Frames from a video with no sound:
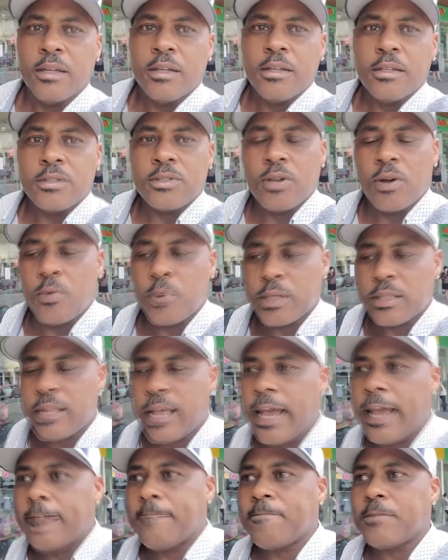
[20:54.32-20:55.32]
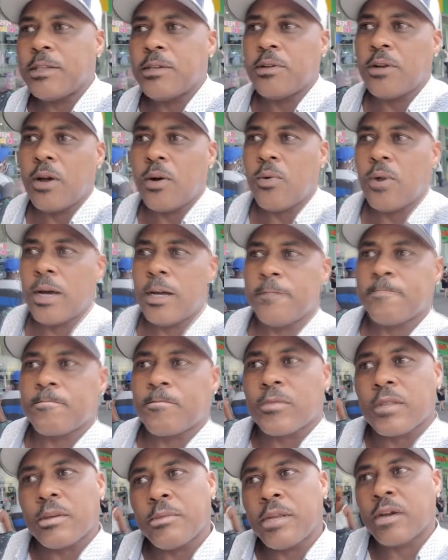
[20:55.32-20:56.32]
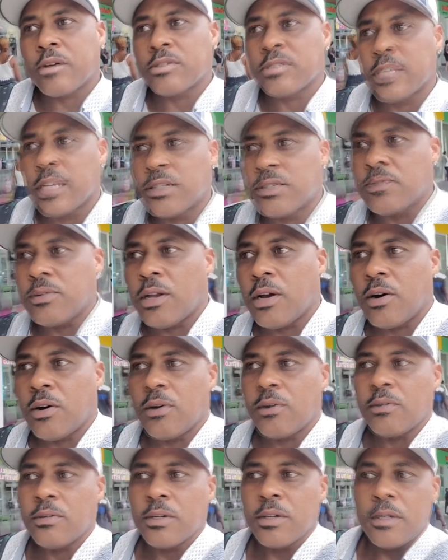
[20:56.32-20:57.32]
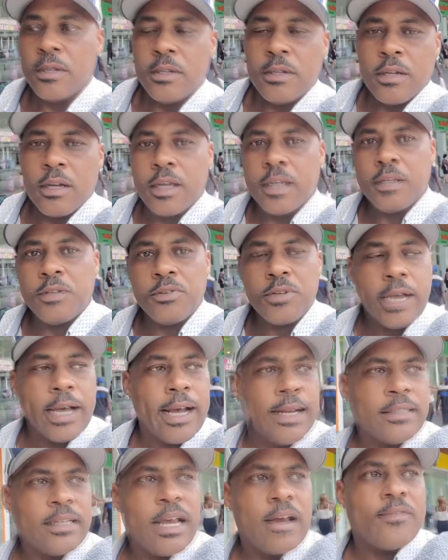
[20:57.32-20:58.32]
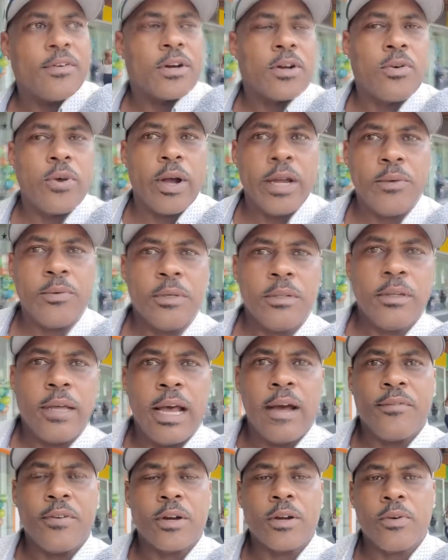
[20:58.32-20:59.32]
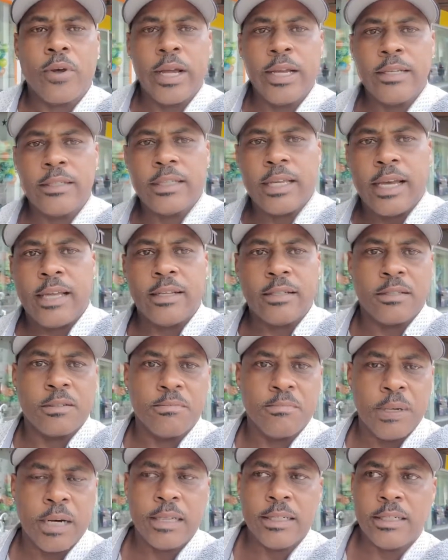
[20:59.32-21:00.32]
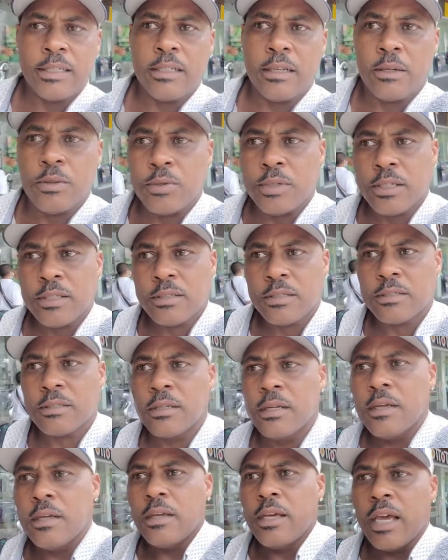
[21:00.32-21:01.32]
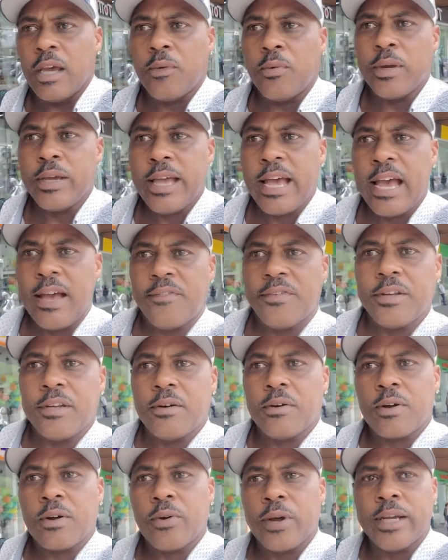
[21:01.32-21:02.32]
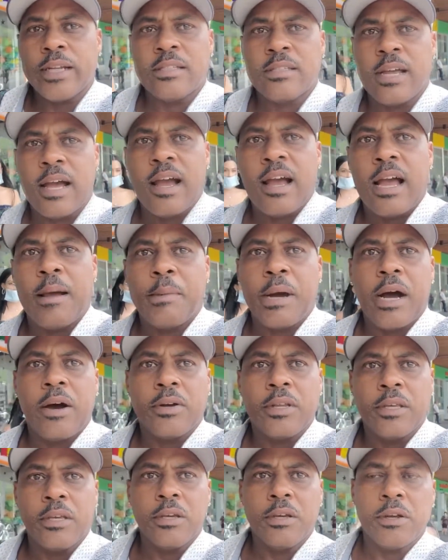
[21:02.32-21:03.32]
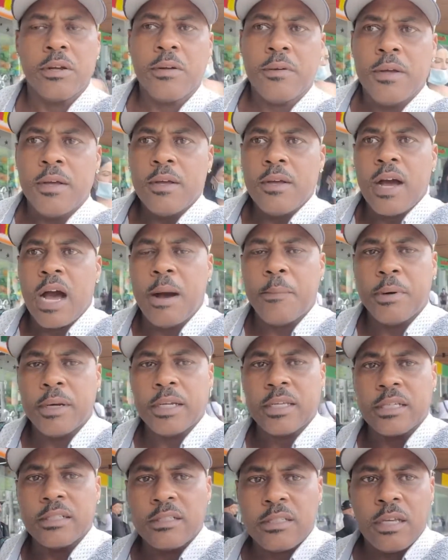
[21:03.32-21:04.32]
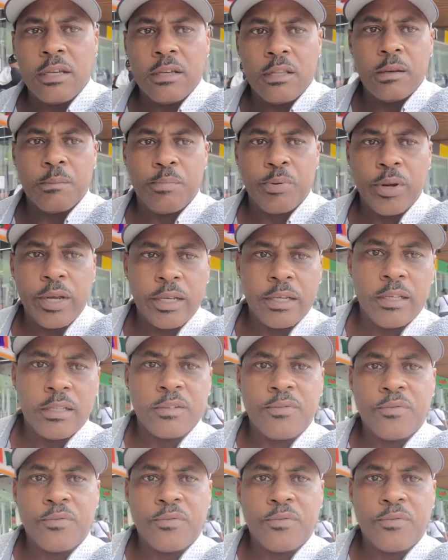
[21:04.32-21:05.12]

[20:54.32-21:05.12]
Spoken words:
So with that, you know what? I'm not gonna stay too long. And you guys have a great one. Have a great day. This is Monday, Lunes, and we having a great time out here. I'm gonna continue to bring these